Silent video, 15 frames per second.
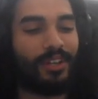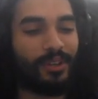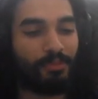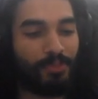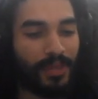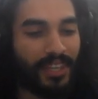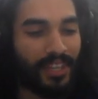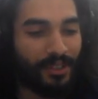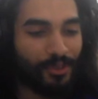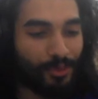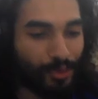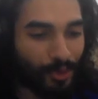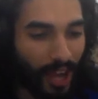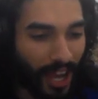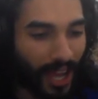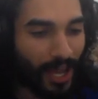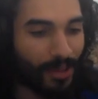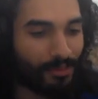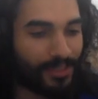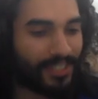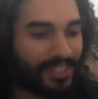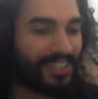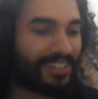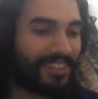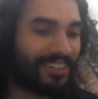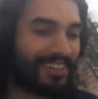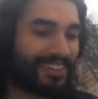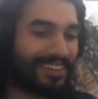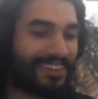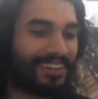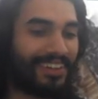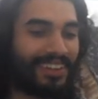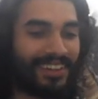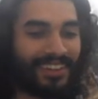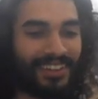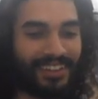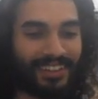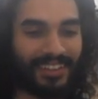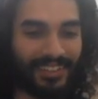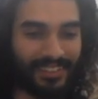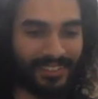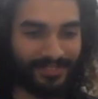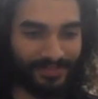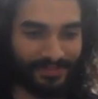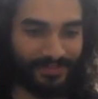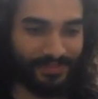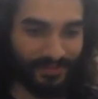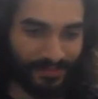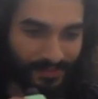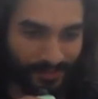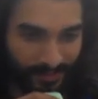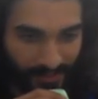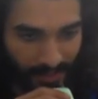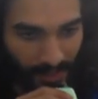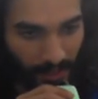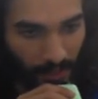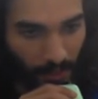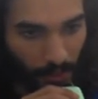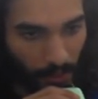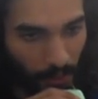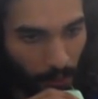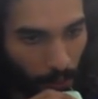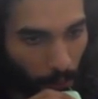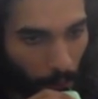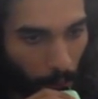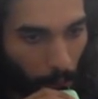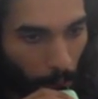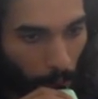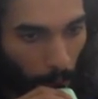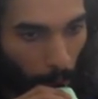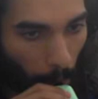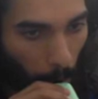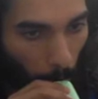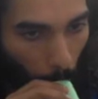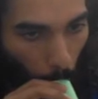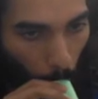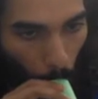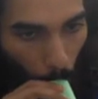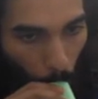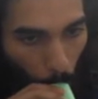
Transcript: are being robbed. Well, the thing is that like,